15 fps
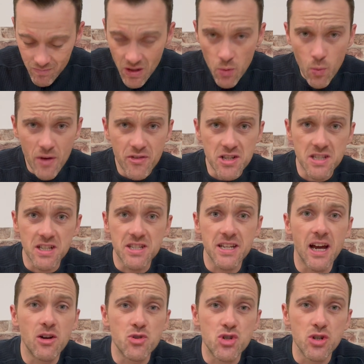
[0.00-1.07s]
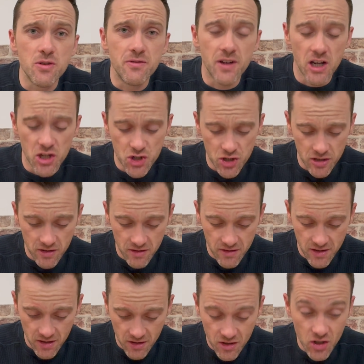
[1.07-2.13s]
whether it's the teochew version,
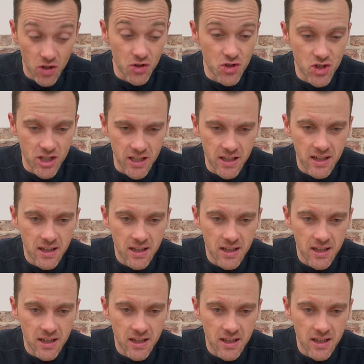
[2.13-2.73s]
the congee,